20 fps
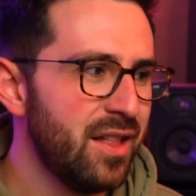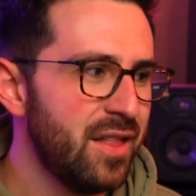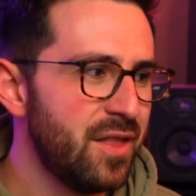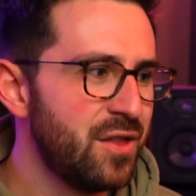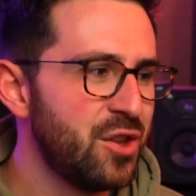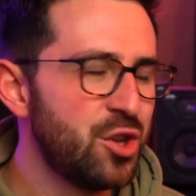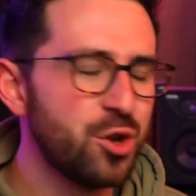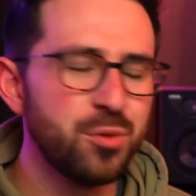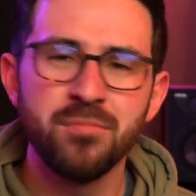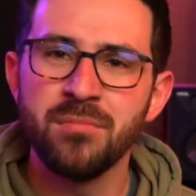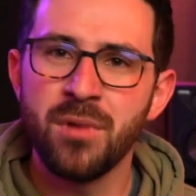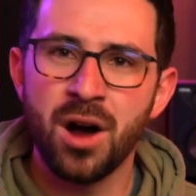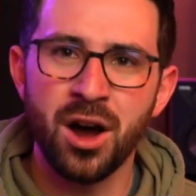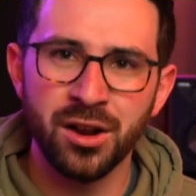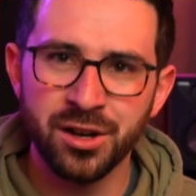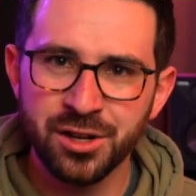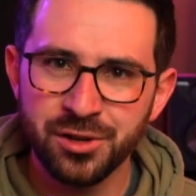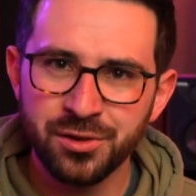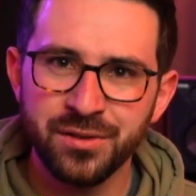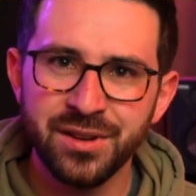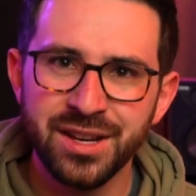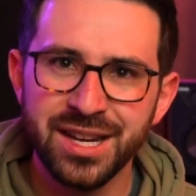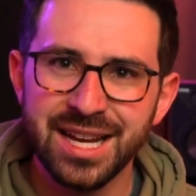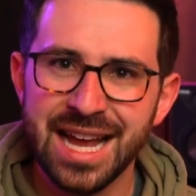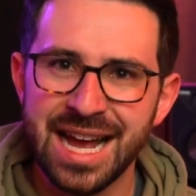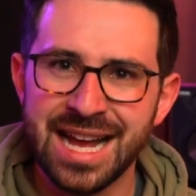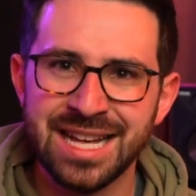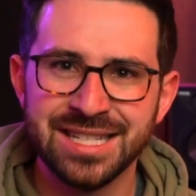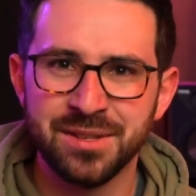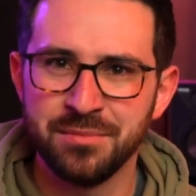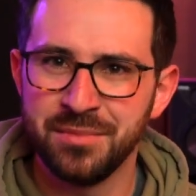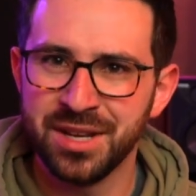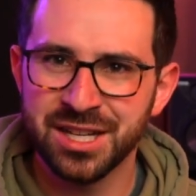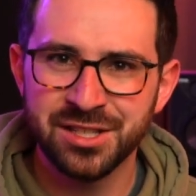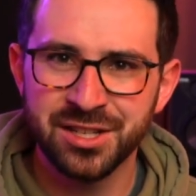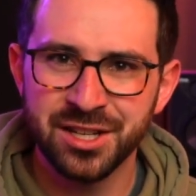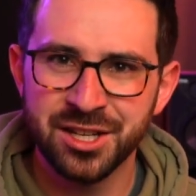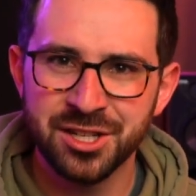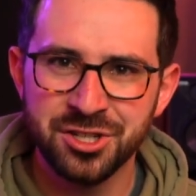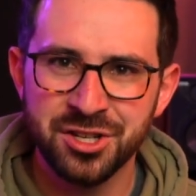your monitoring as a
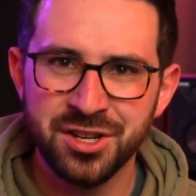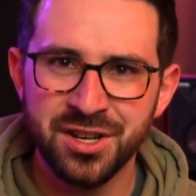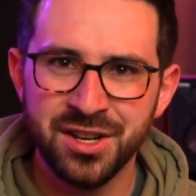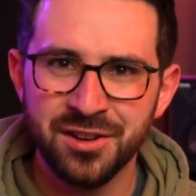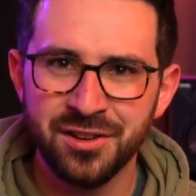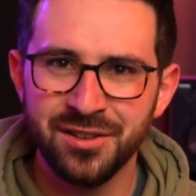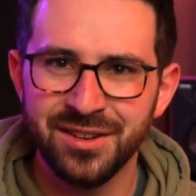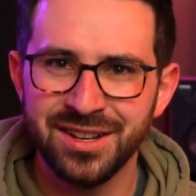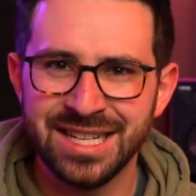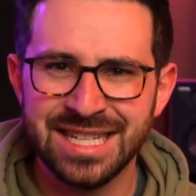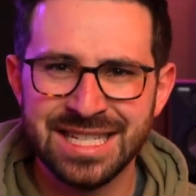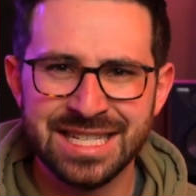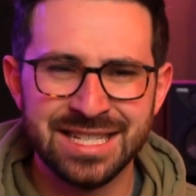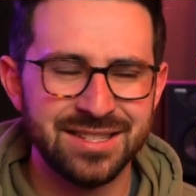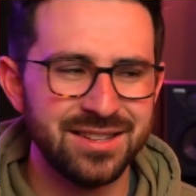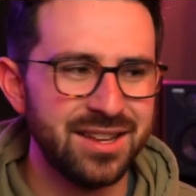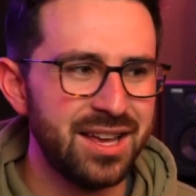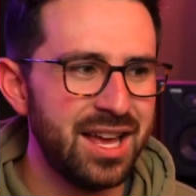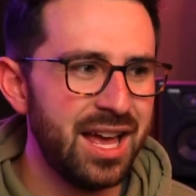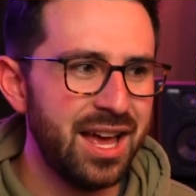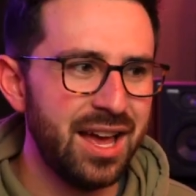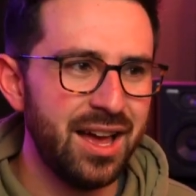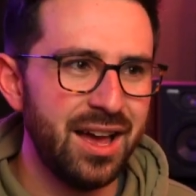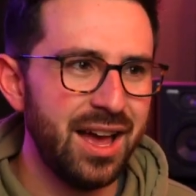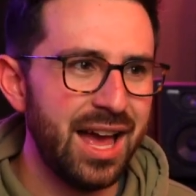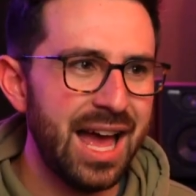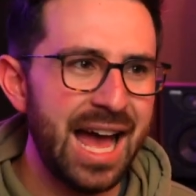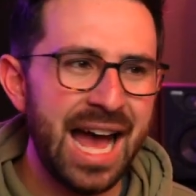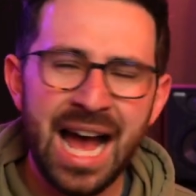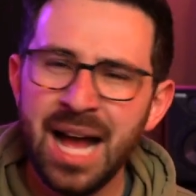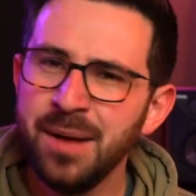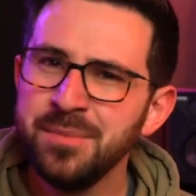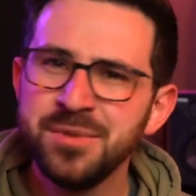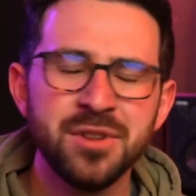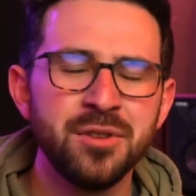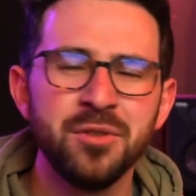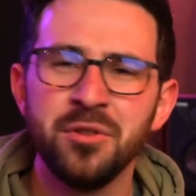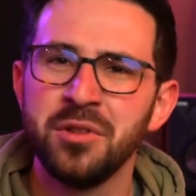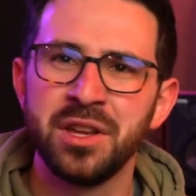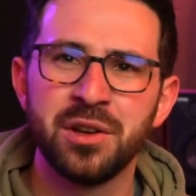mixing engineer is
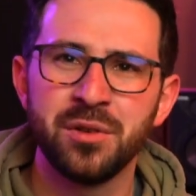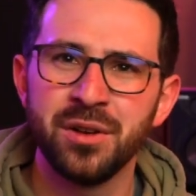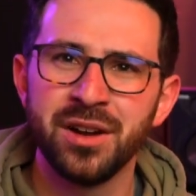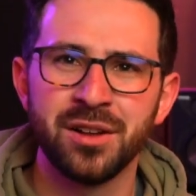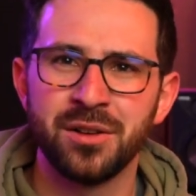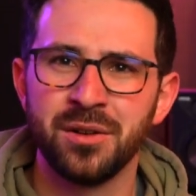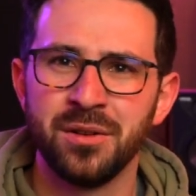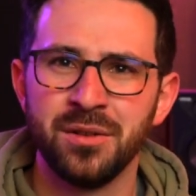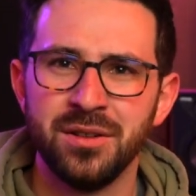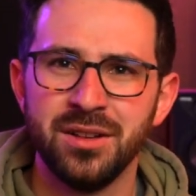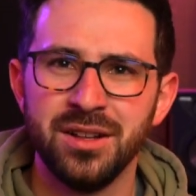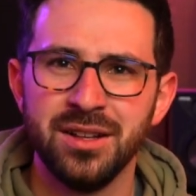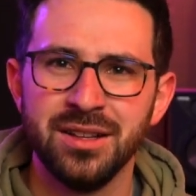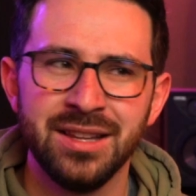absolutely critical.